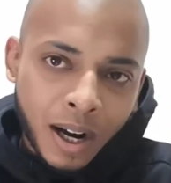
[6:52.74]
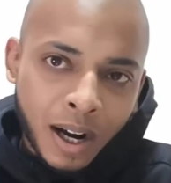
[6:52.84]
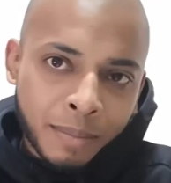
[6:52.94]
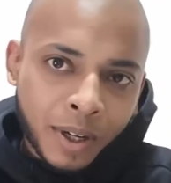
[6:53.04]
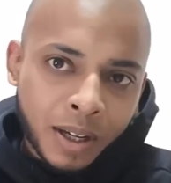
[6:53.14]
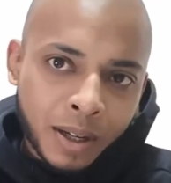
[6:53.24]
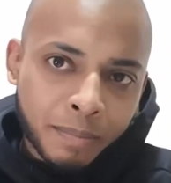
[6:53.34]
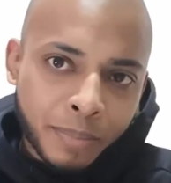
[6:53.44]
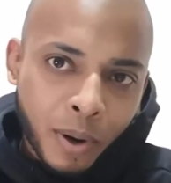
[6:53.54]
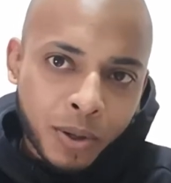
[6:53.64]
I'm going to
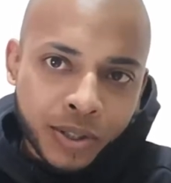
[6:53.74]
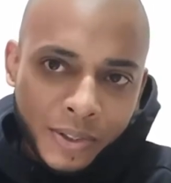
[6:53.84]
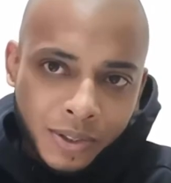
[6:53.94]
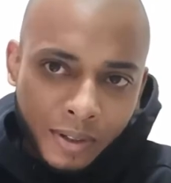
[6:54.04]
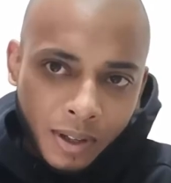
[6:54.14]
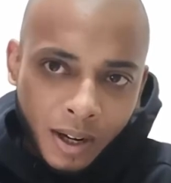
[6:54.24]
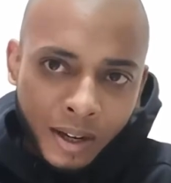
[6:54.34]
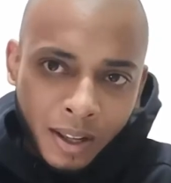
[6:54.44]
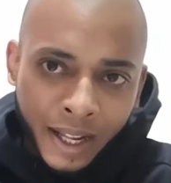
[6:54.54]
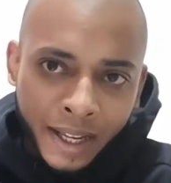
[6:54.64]
post
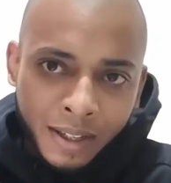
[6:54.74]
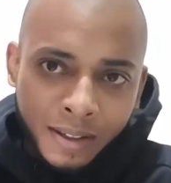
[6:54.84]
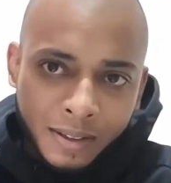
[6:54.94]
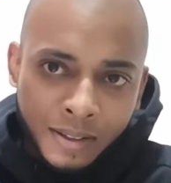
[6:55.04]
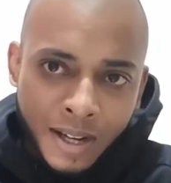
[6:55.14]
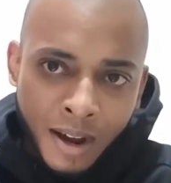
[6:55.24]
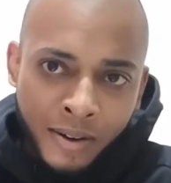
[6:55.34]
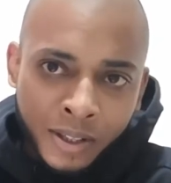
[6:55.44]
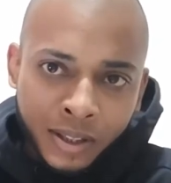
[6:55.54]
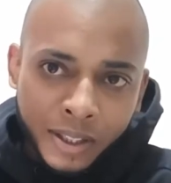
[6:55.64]
a link
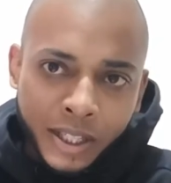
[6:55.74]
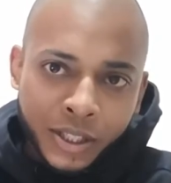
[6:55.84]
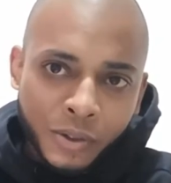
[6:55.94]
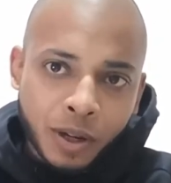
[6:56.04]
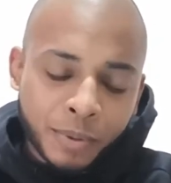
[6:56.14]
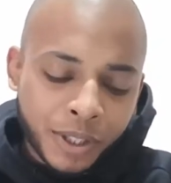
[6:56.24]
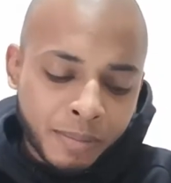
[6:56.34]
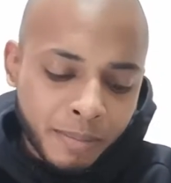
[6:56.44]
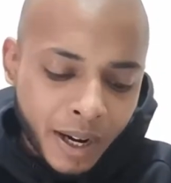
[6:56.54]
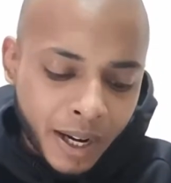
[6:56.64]
down in the
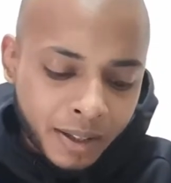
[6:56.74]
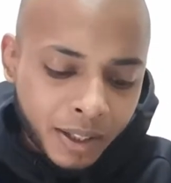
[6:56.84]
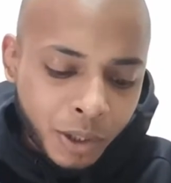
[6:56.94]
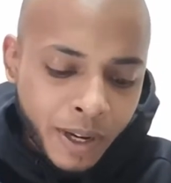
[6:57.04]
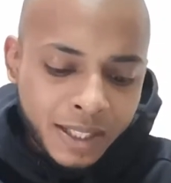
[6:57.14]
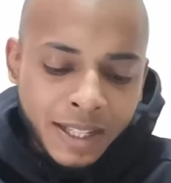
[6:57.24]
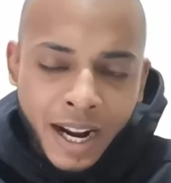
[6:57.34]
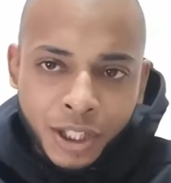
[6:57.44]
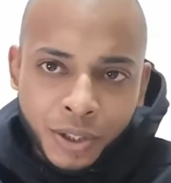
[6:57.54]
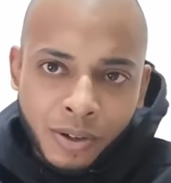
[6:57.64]
description by the US
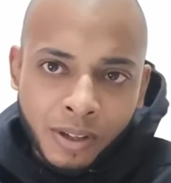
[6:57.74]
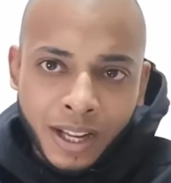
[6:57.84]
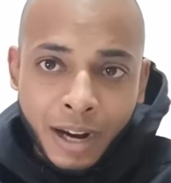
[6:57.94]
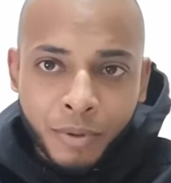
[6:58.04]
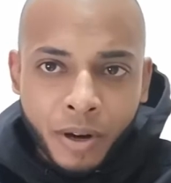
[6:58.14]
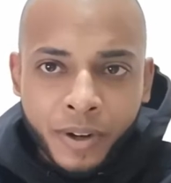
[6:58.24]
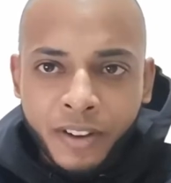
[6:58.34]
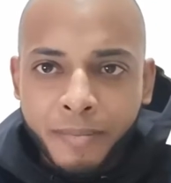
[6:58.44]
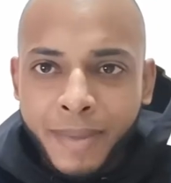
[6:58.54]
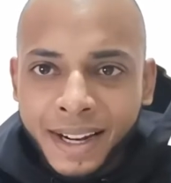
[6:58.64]
National Library
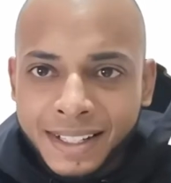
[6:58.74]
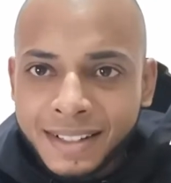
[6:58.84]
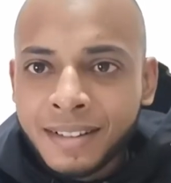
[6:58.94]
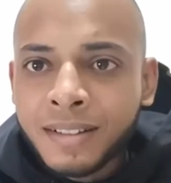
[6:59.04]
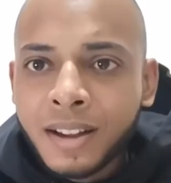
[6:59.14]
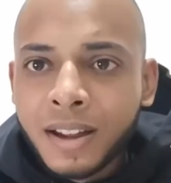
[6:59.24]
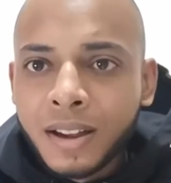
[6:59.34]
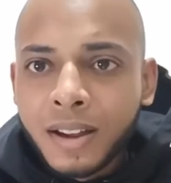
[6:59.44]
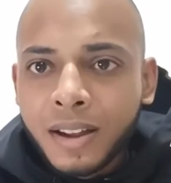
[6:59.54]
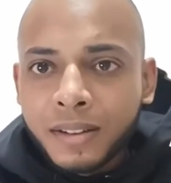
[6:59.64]
of Medicine
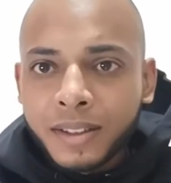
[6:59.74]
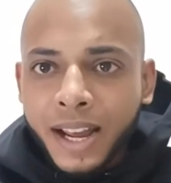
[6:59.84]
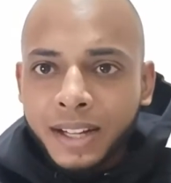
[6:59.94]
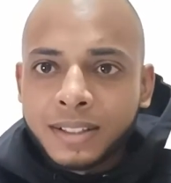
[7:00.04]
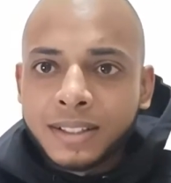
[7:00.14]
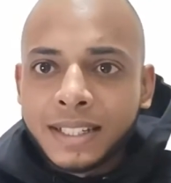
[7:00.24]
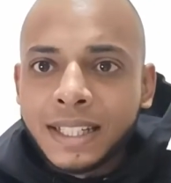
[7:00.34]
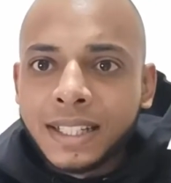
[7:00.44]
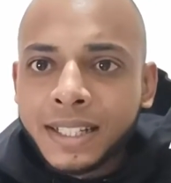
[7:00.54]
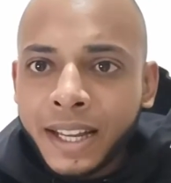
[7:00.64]
that
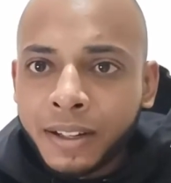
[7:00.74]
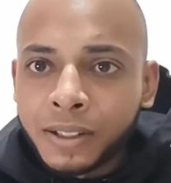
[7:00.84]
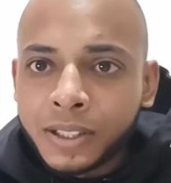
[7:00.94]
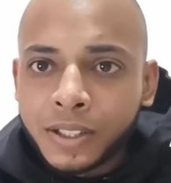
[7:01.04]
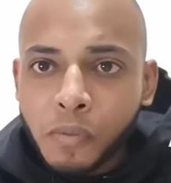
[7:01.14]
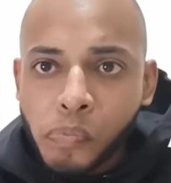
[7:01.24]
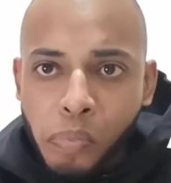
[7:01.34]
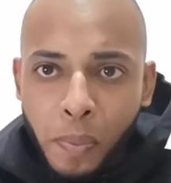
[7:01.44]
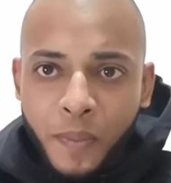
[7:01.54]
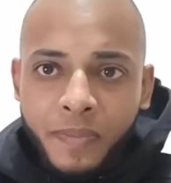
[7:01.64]
details
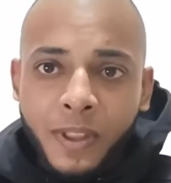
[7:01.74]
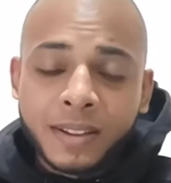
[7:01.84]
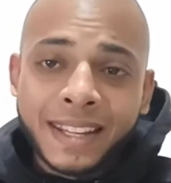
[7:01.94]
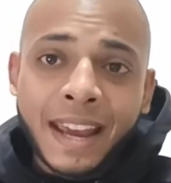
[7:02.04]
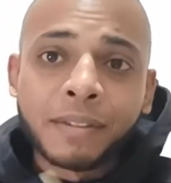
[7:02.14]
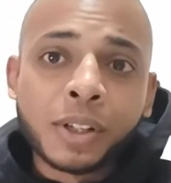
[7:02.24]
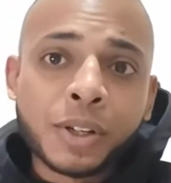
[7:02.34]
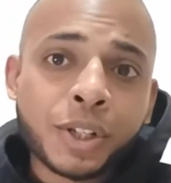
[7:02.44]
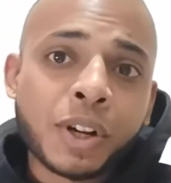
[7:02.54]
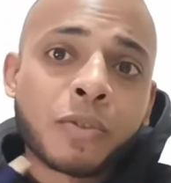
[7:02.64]
the
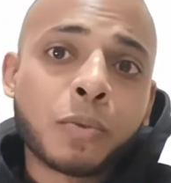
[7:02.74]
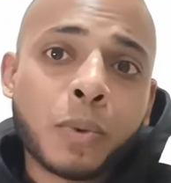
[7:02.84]
evolution of